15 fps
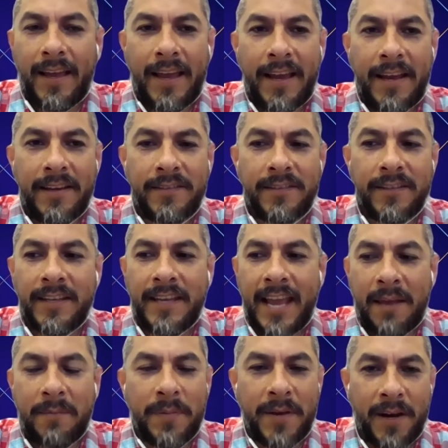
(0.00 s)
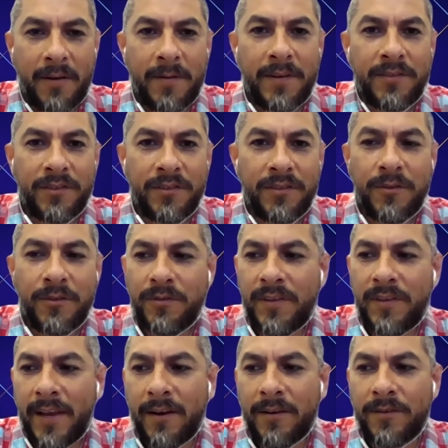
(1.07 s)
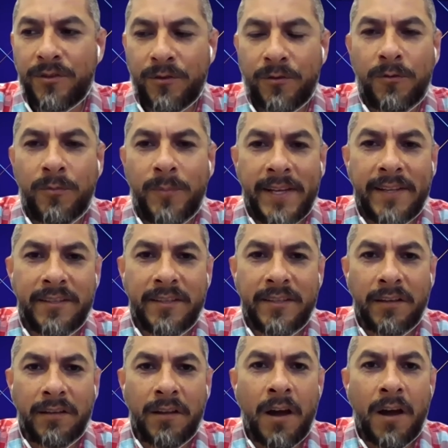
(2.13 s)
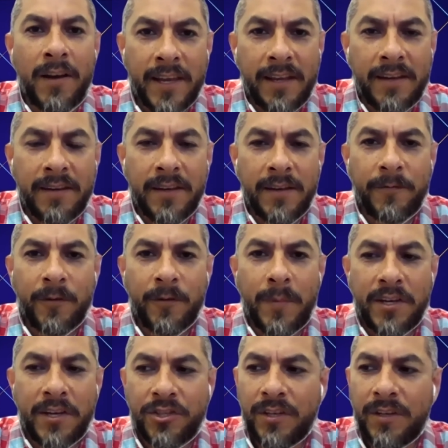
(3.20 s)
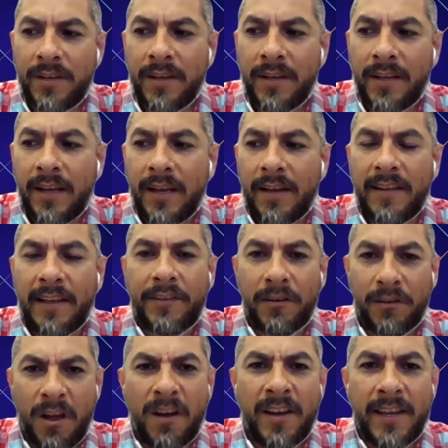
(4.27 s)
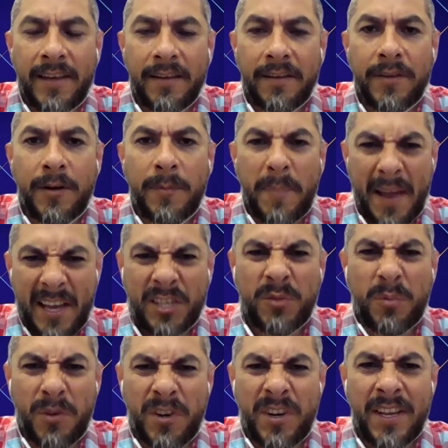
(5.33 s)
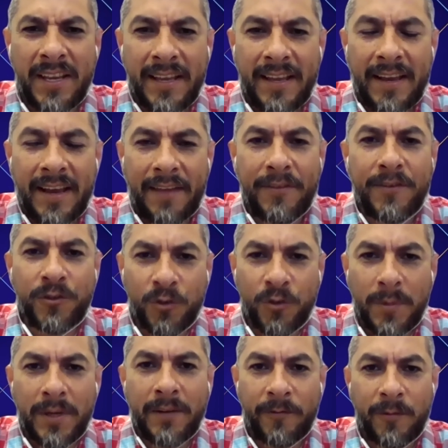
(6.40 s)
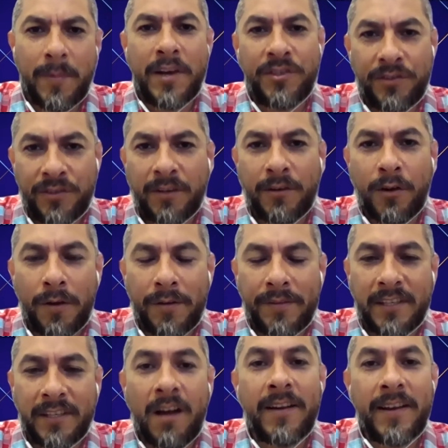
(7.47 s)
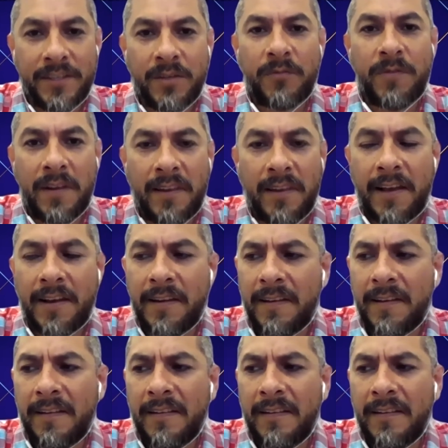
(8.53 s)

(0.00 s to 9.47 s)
And can parents use their Schoolment login information, like their login, their password, and their Schoolment information to log into Frontline?